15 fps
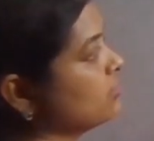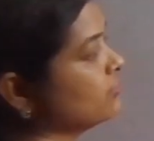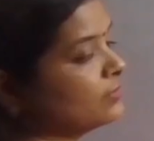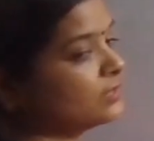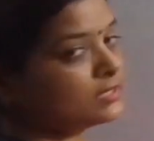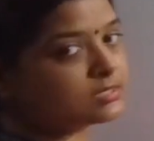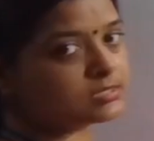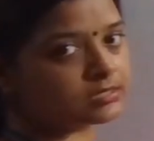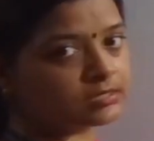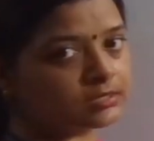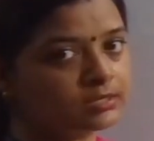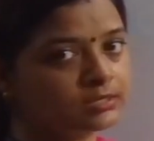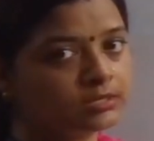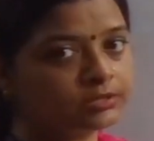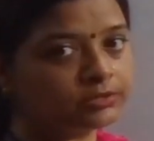first.
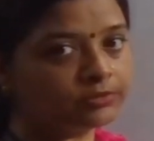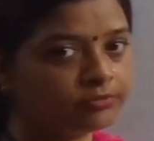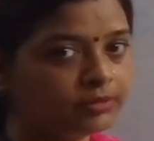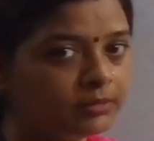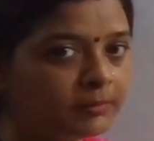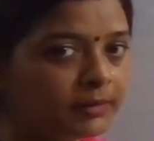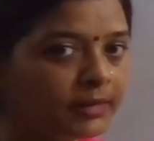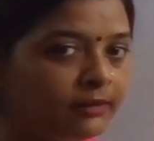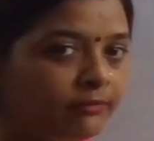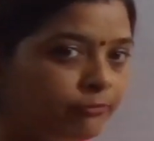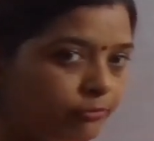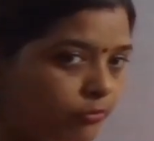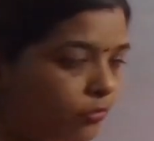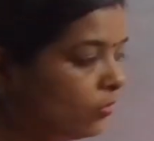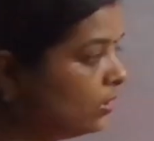3 by
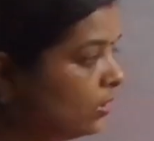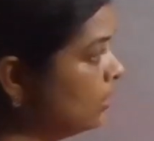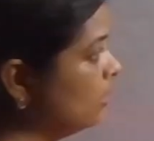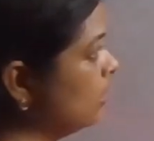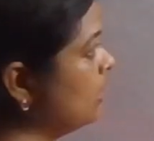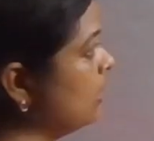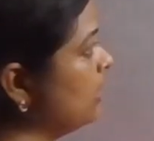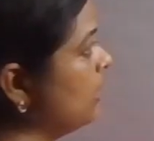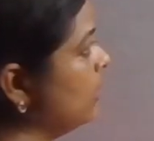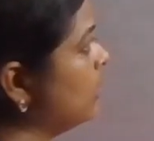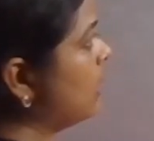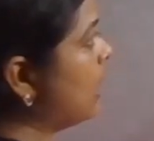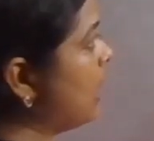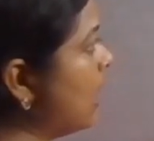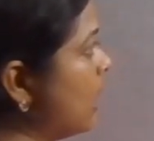4.
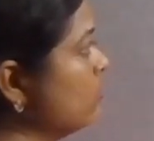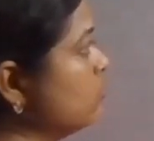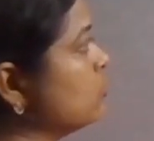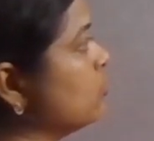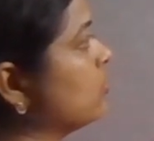How to